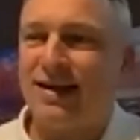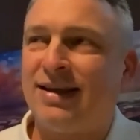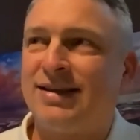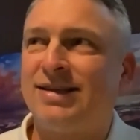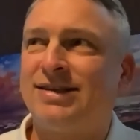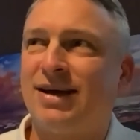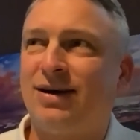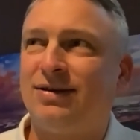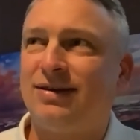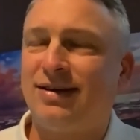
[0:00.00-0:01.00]
He did
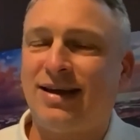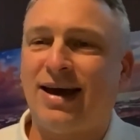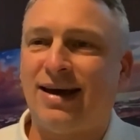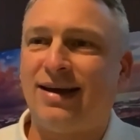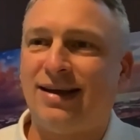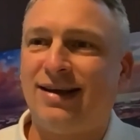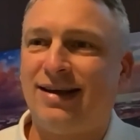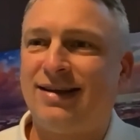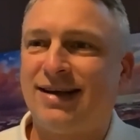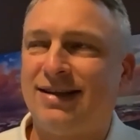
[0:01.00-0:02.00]
tell. Yeah,
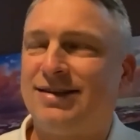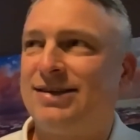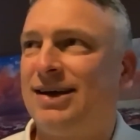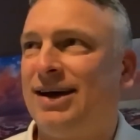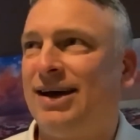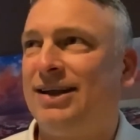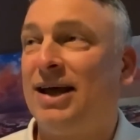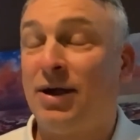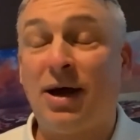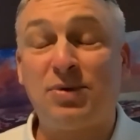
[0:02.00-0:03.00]
he did.
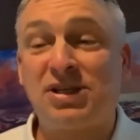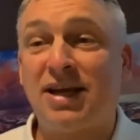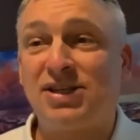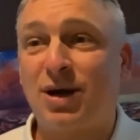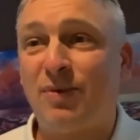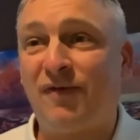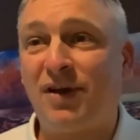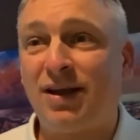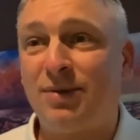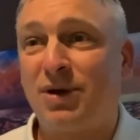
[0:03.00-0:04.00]
That was nice coming from
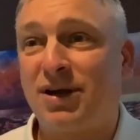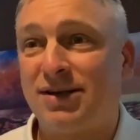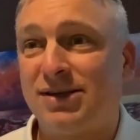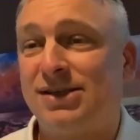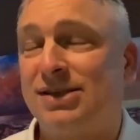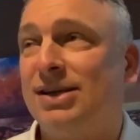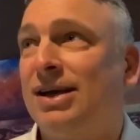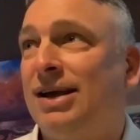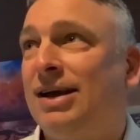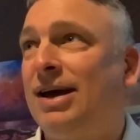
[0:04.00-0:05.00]
Ian because
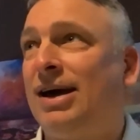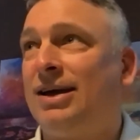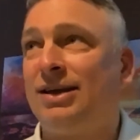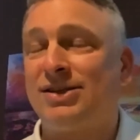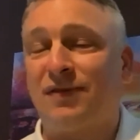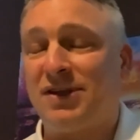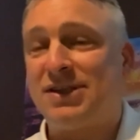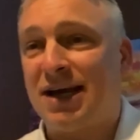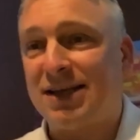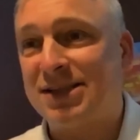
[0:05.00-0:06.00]
Ian's a
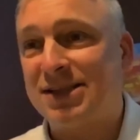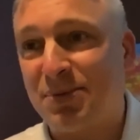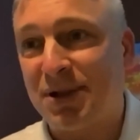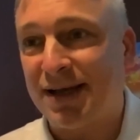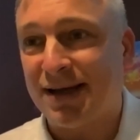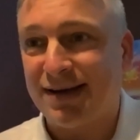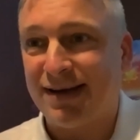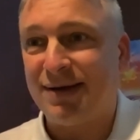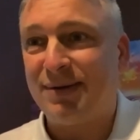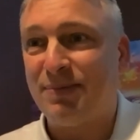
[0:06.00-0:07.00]
fantastic
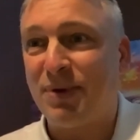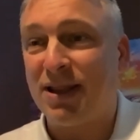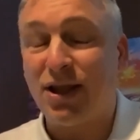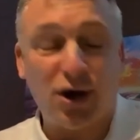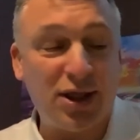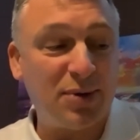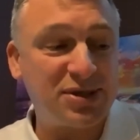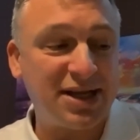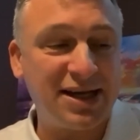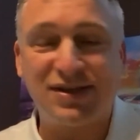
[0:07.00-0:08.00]
player. But no, that was
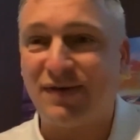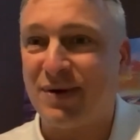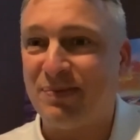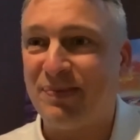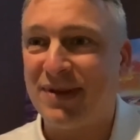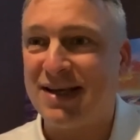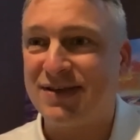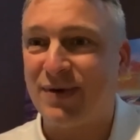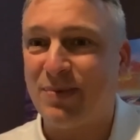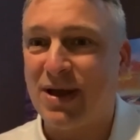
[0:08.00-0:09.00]
nice of him.
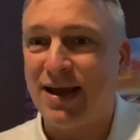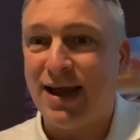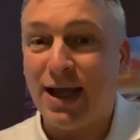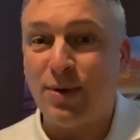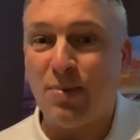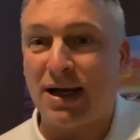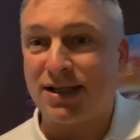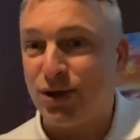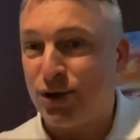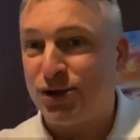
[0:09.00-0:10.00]
Anyway, back
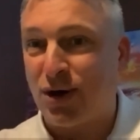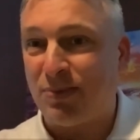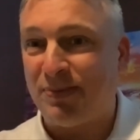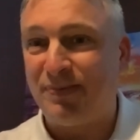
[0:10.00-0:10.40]
to you, Tom.